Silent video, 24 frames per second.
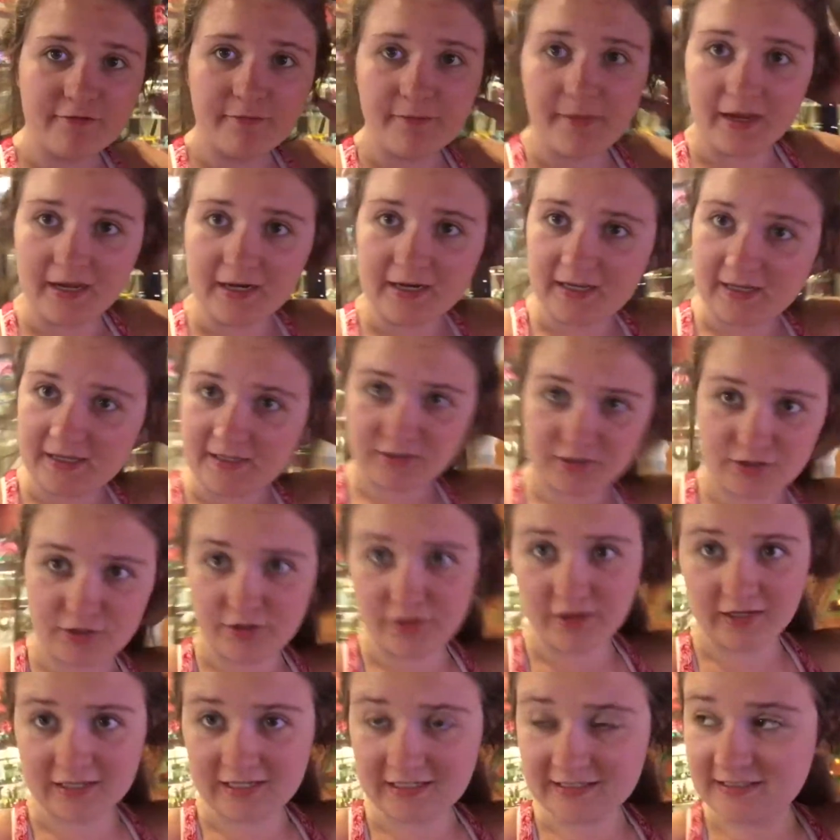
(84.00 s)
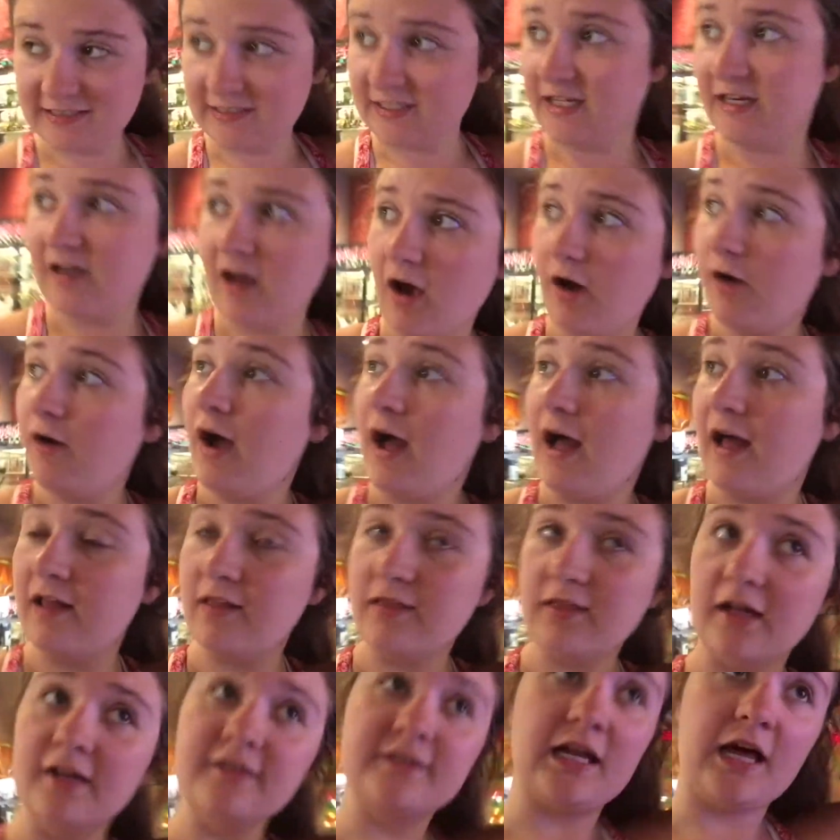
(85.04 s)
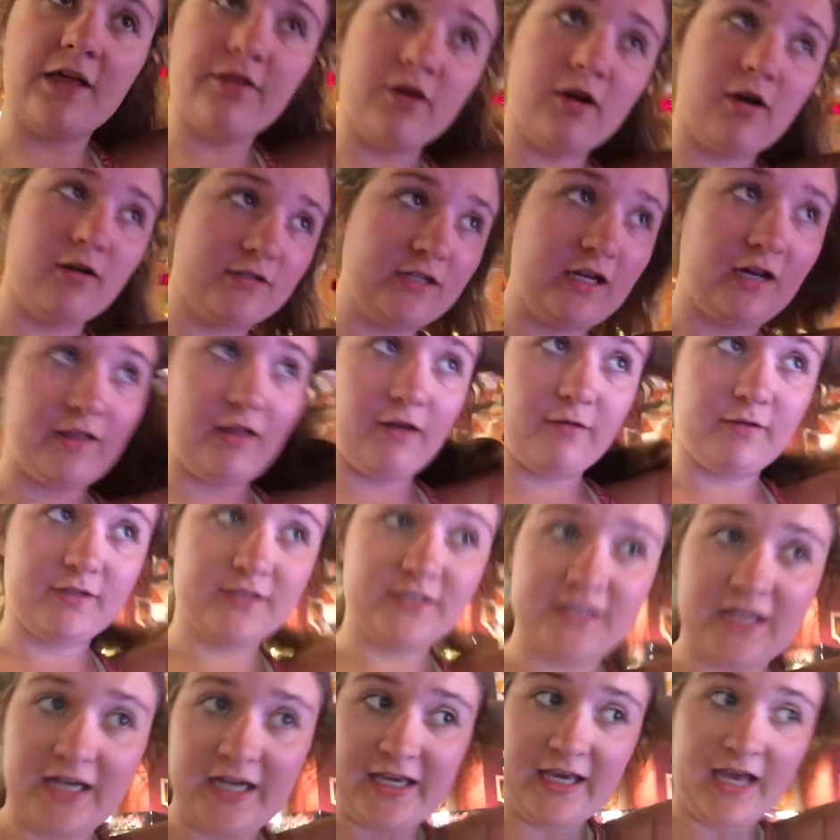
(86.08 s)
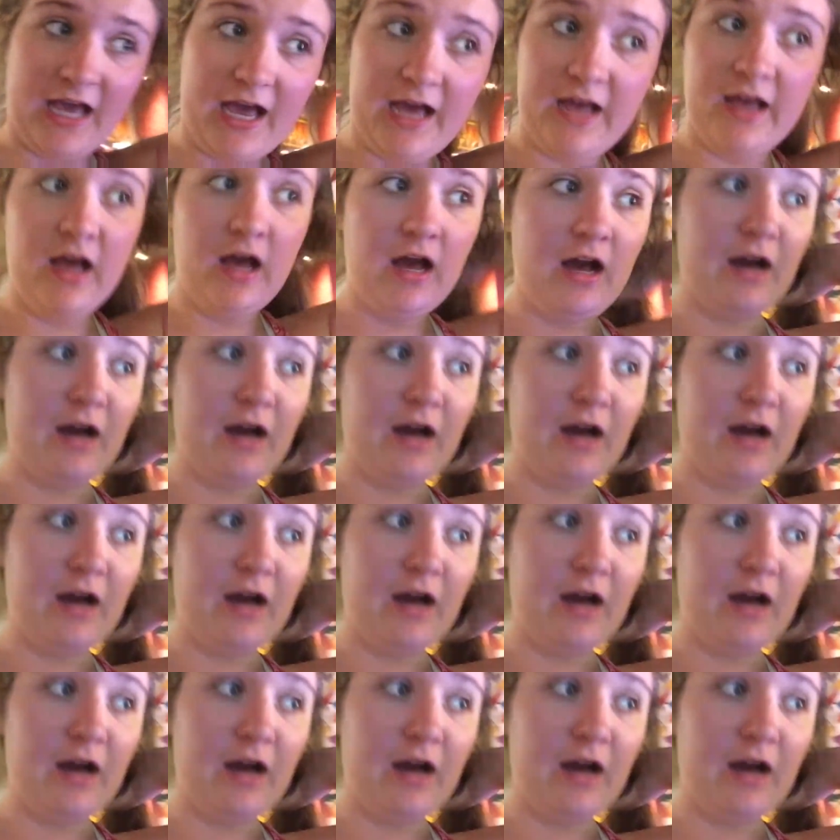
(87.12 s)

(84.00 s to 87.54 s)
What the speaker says: Made it to the casino at this other hotel that we're staying at.